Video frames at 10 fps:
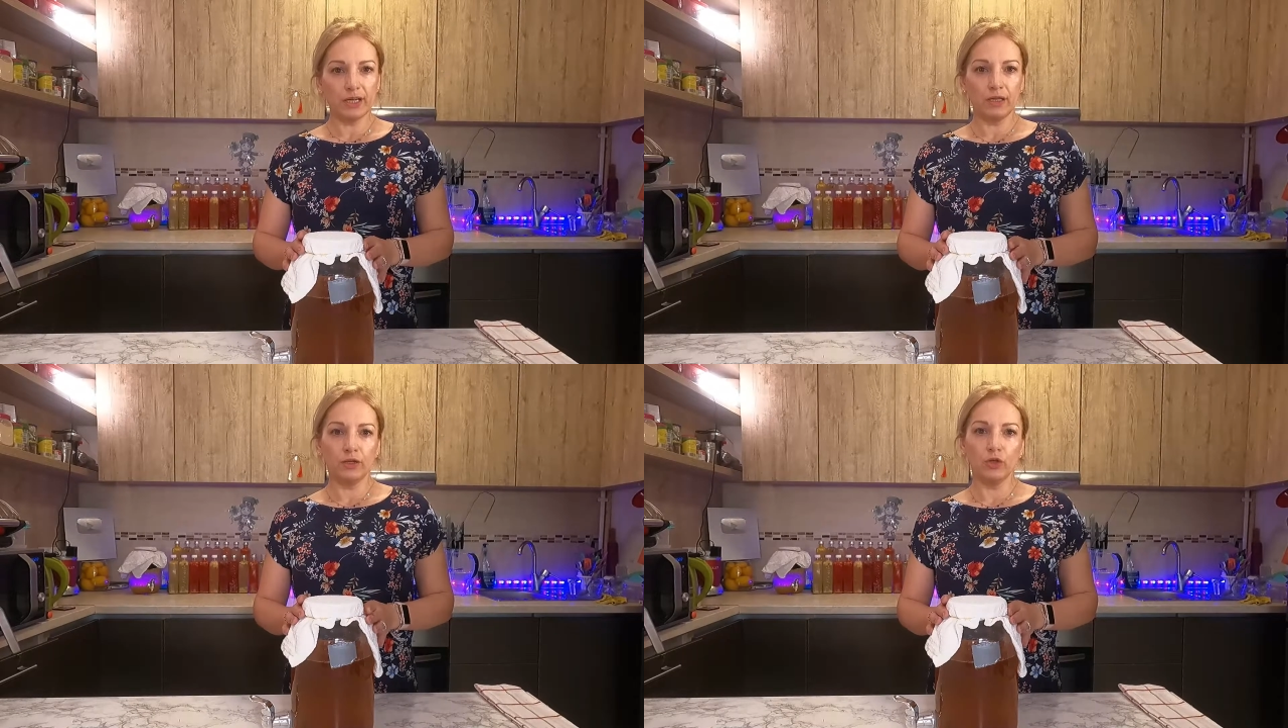
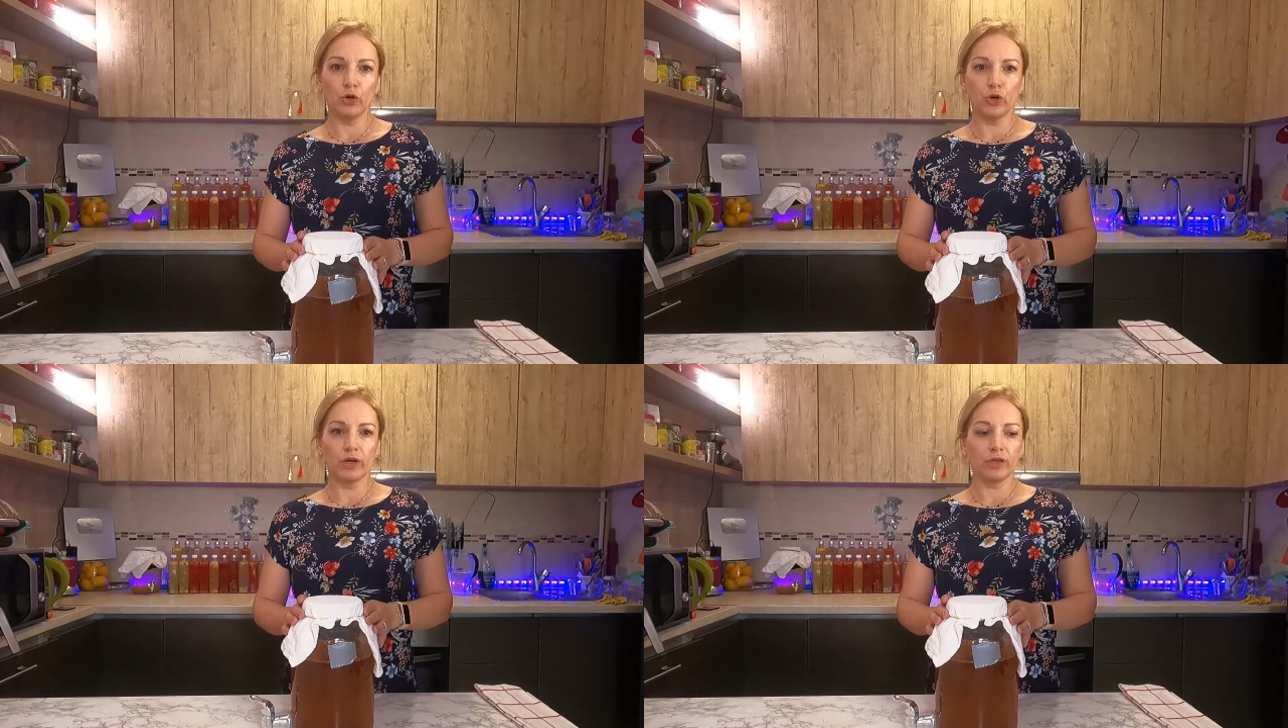in
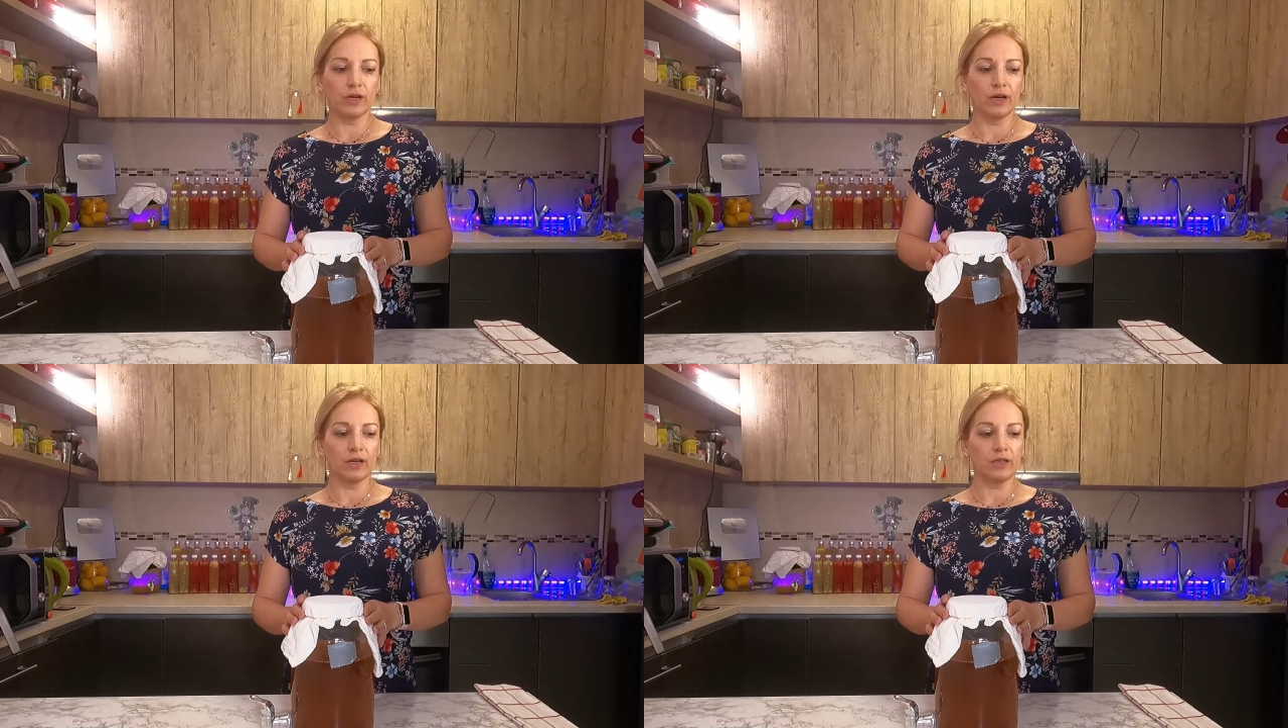
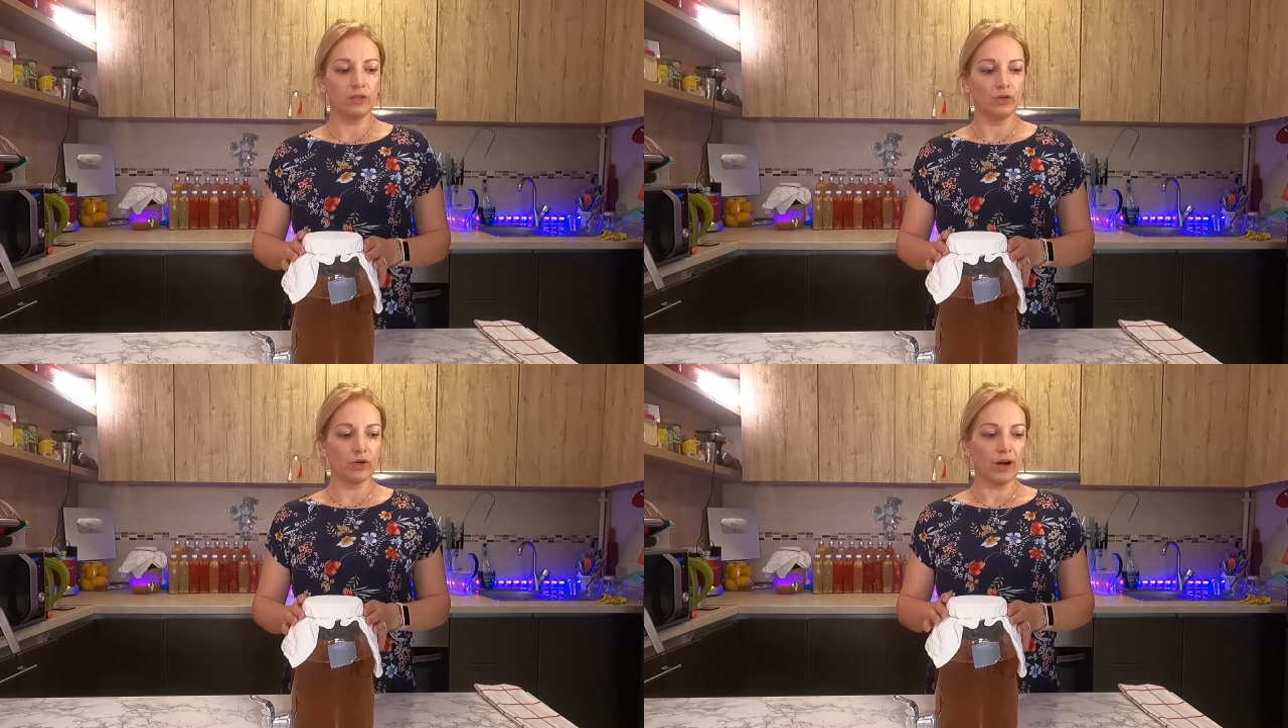
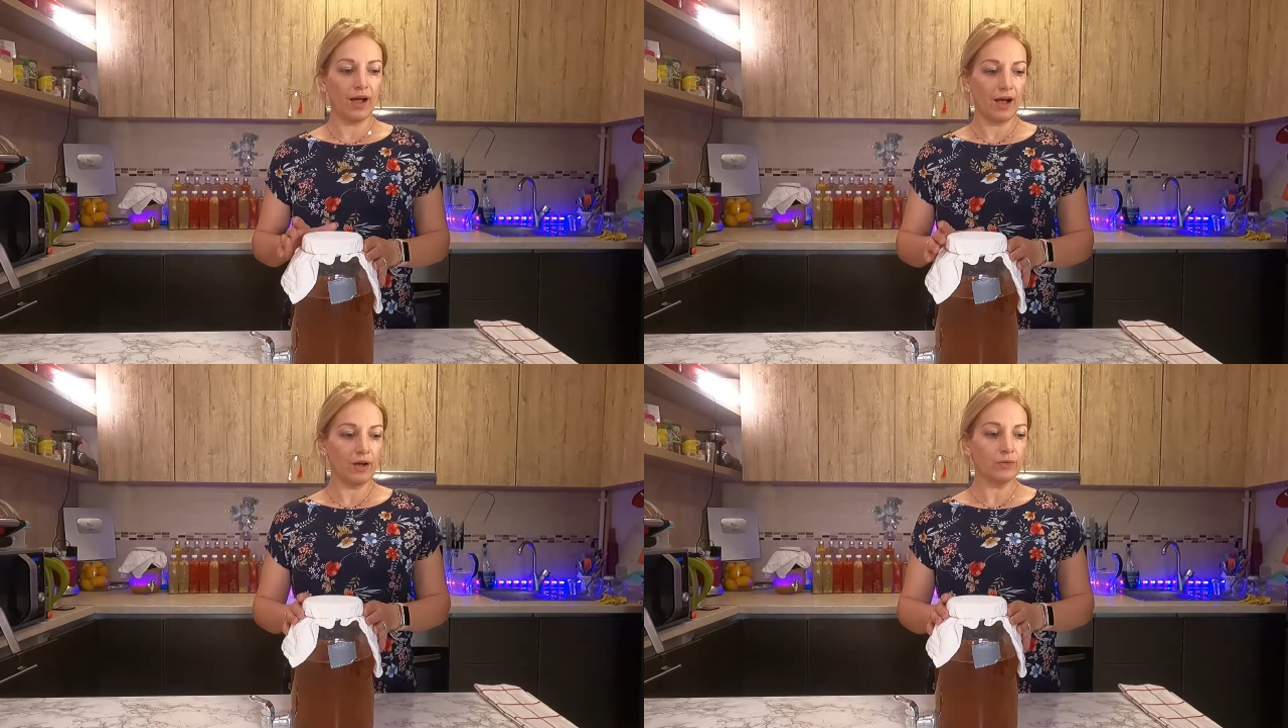your
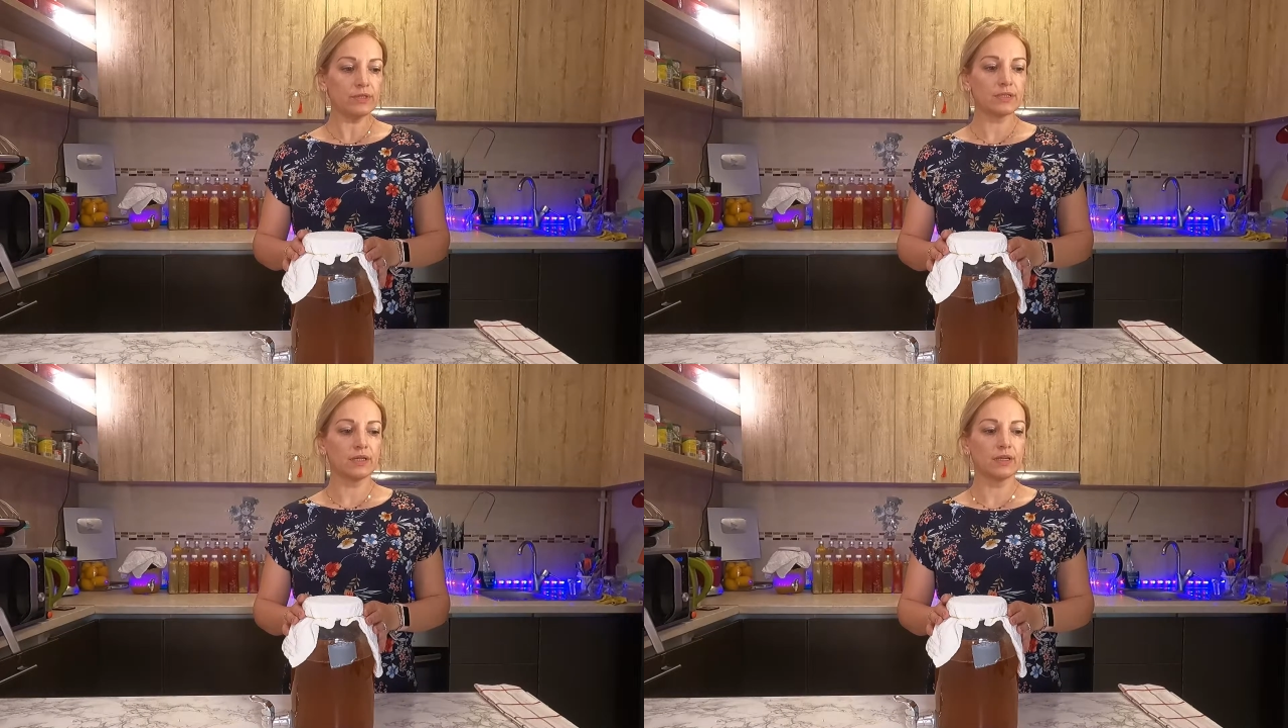
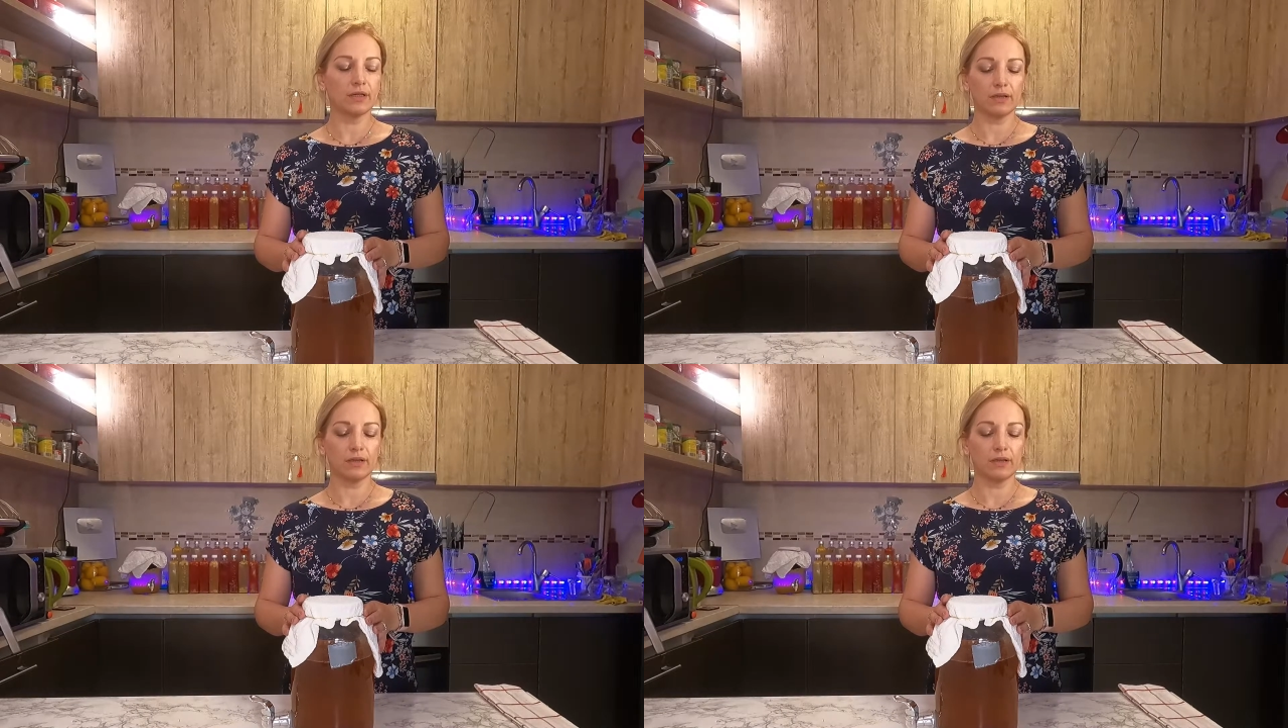house,